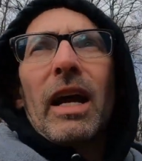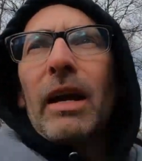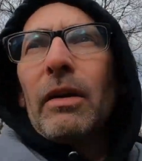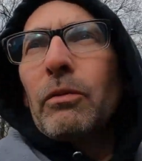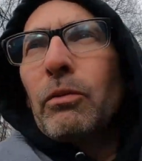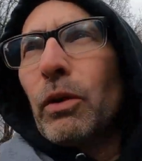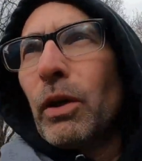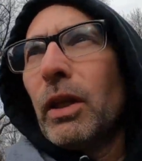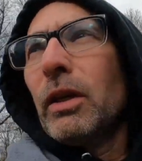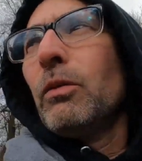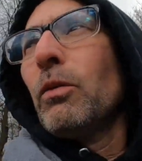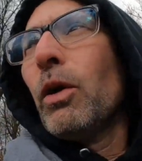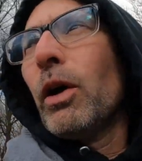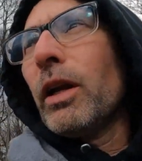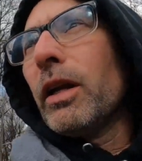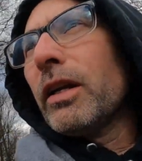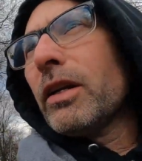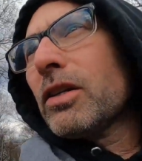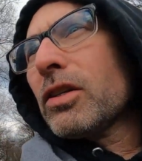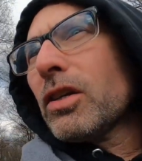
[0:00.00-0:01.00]
really
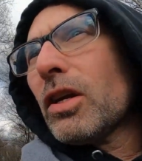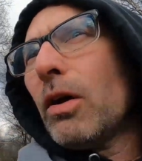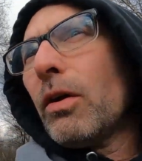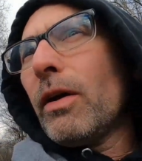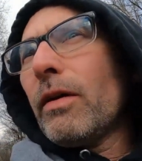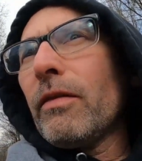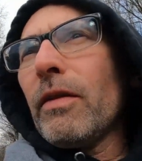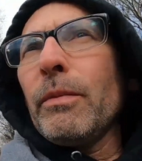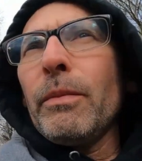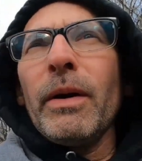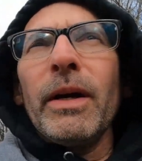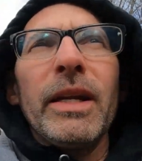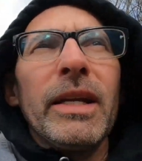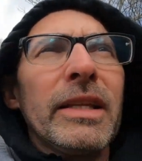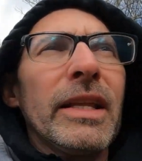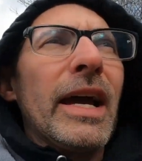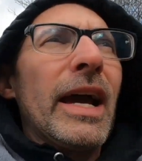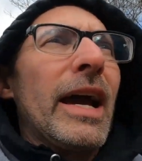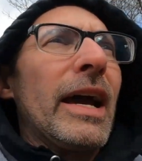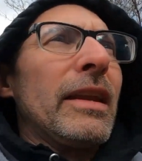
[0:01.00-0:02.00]
wanted to show everybody
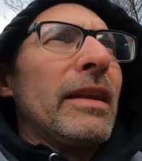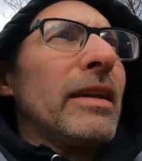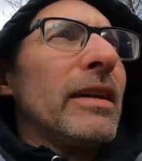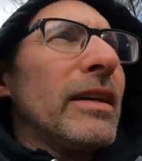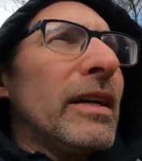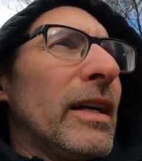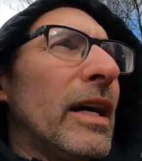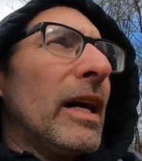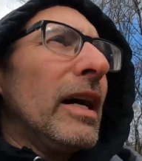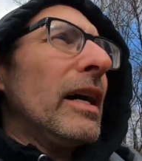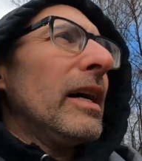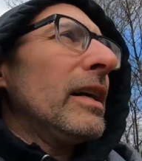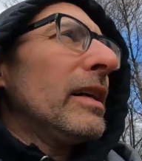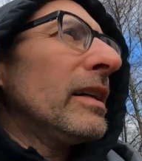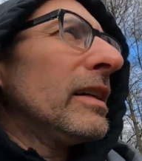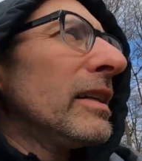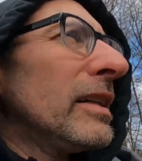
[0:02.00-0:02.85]
that, and